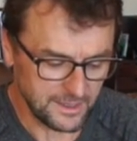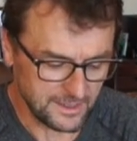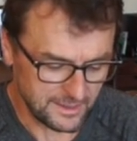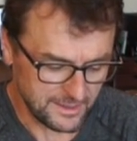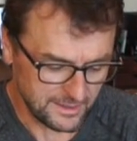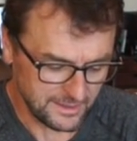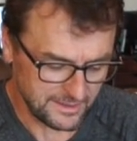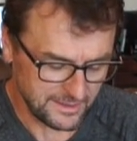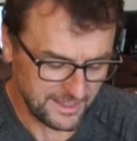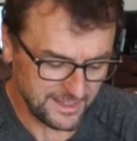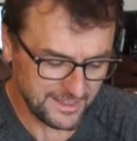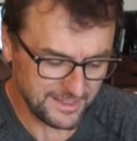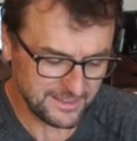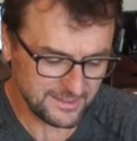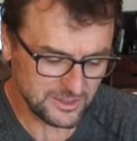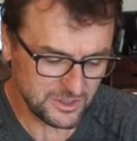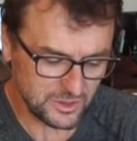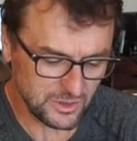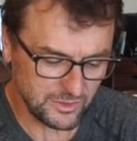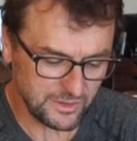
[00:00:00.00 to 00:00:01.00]

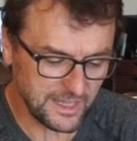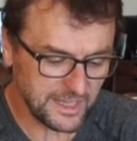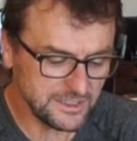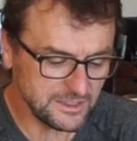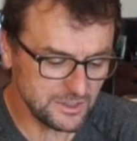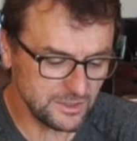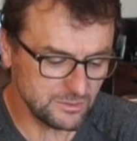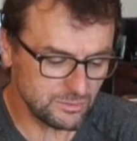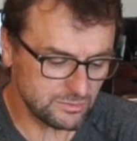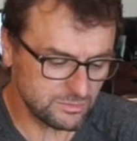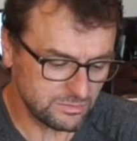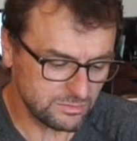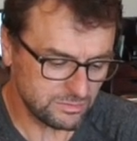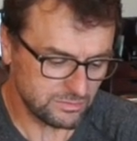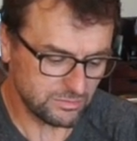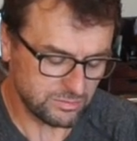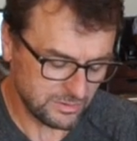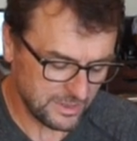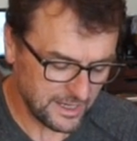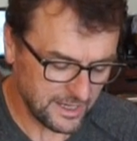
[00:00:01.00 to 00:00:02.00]
And so that's
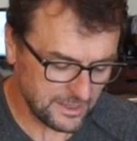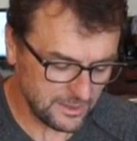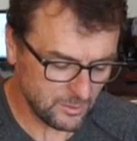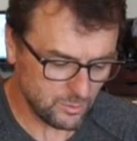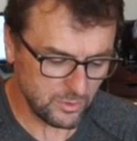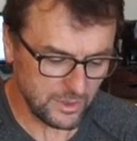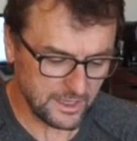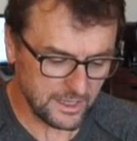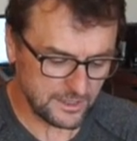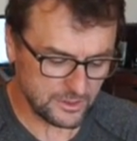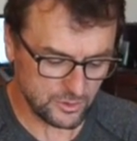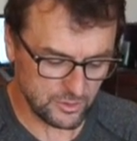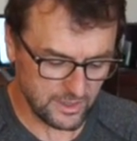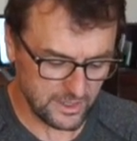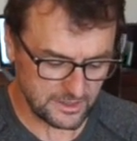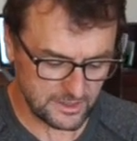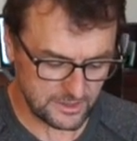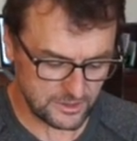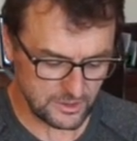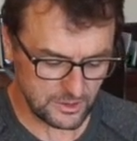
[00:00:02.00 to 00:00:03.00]
kind of what I
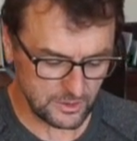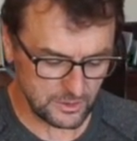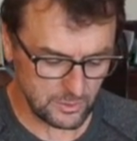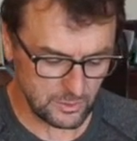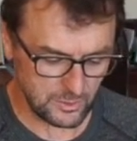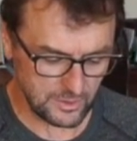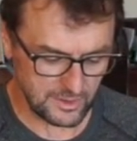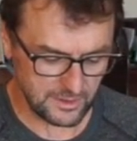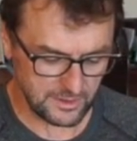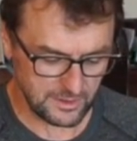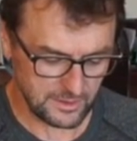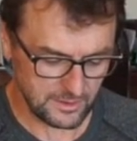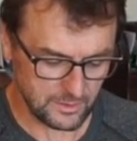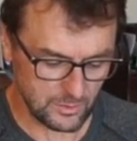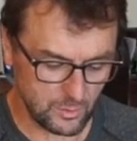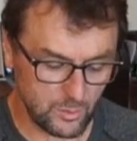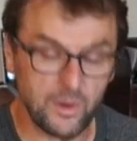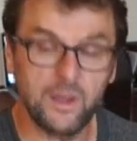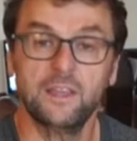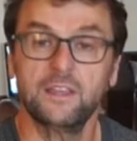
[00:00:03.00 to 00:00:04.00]
tried to do with
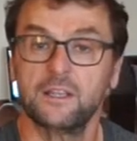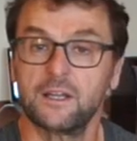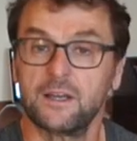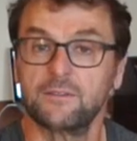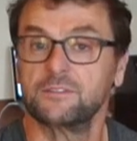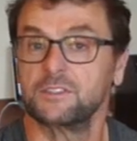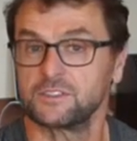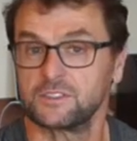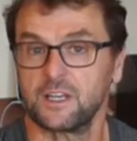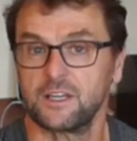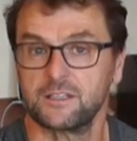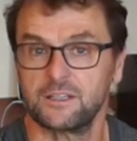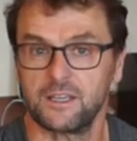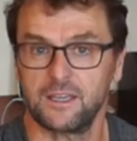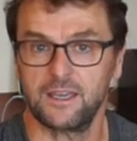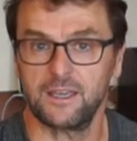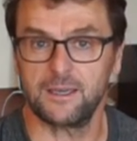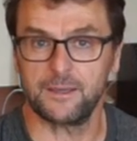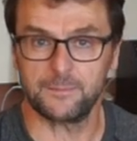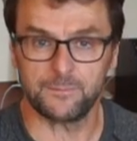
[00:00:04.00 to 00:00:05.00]
the way that I've designed the
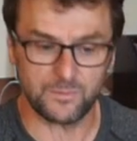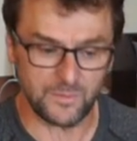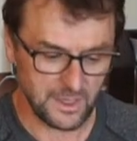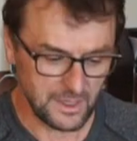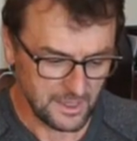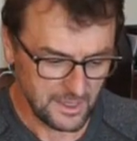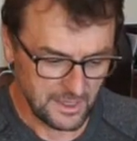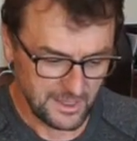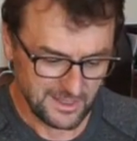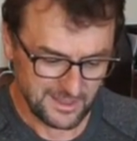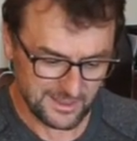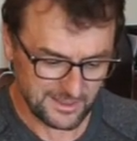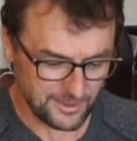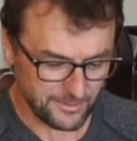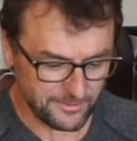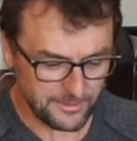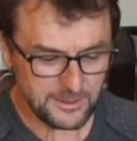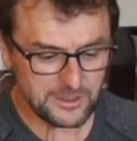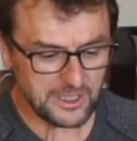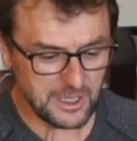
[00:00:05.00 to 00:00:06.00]
game. Like
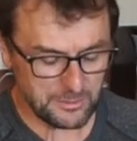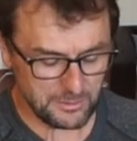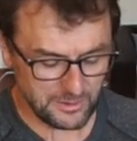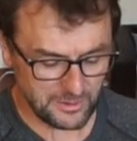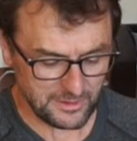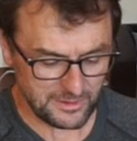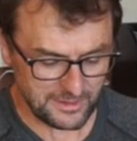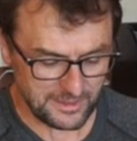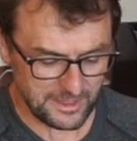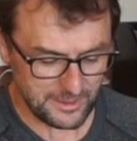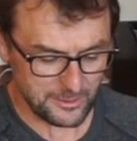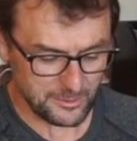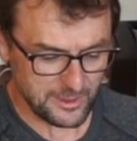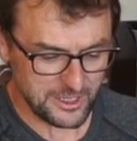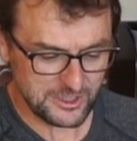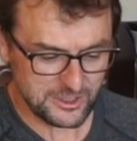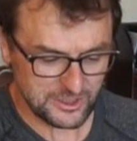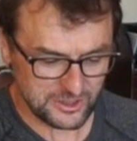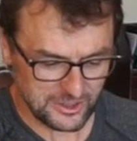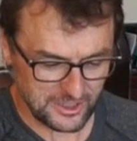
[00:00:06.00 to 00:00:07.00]
the first couple of
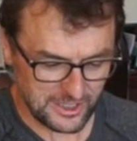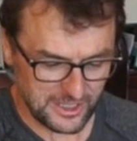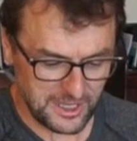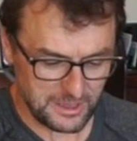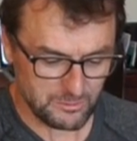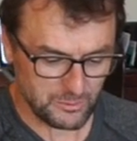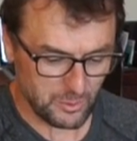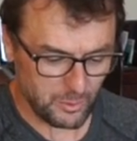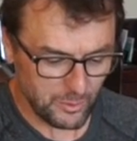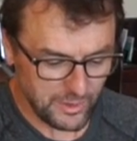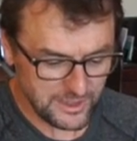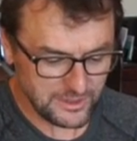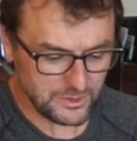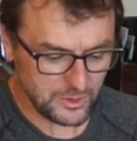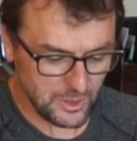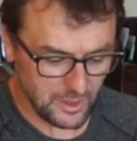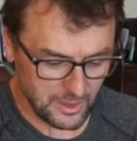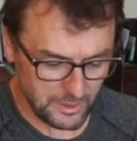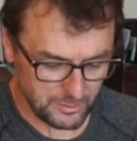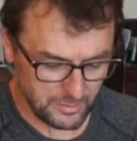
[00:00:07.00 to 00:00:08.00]
iterations of the game were way
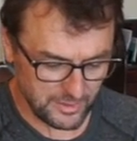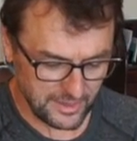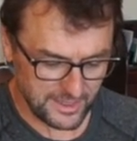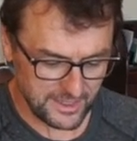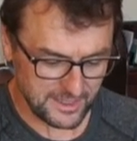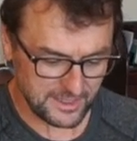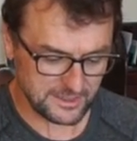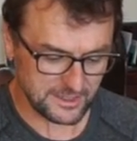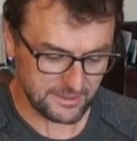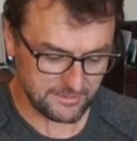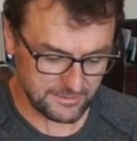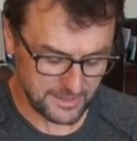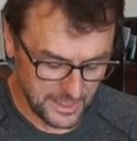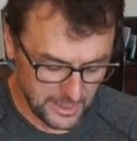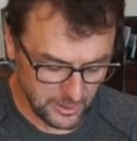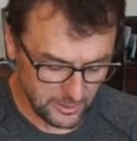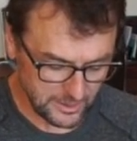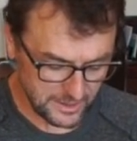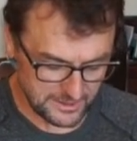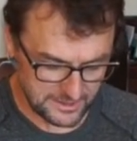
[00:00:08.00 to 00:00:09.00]
too complex. I've
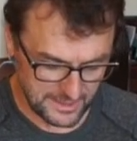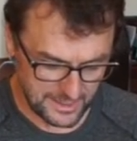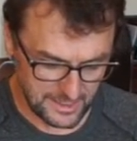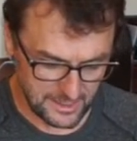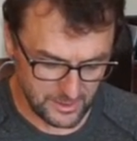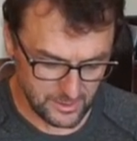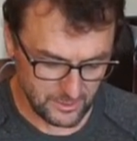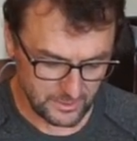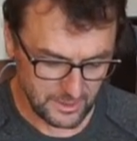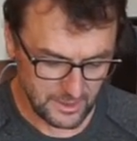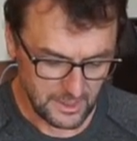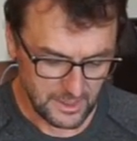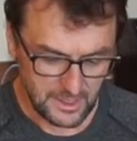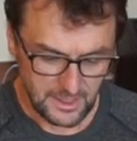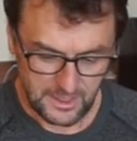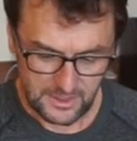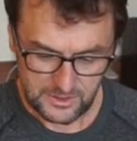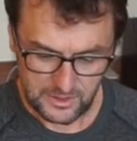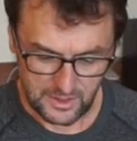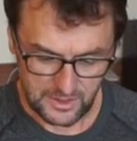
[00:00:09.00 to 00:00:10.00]
narrowed it down
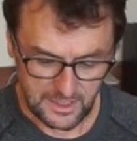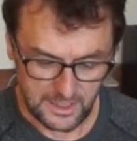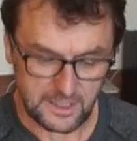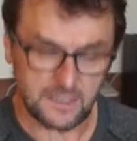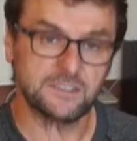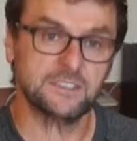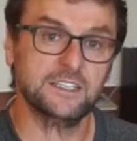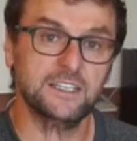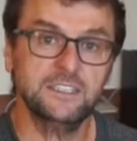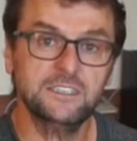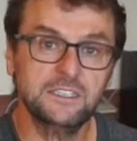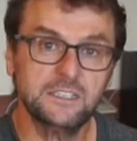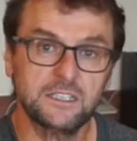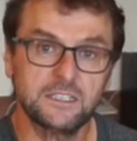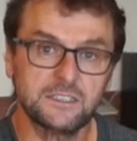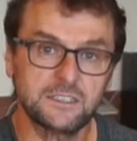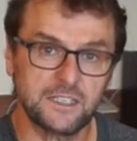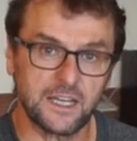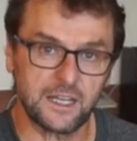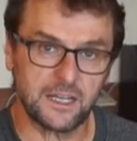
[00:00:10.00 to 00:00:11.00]
so that it's easy
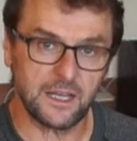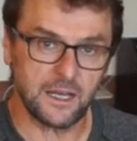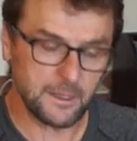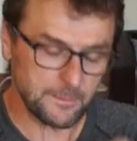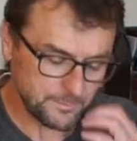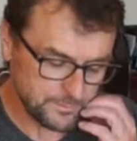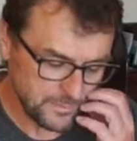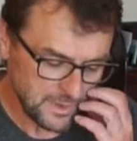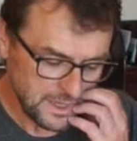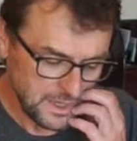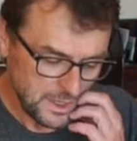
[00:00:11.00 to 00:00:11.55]
to set up.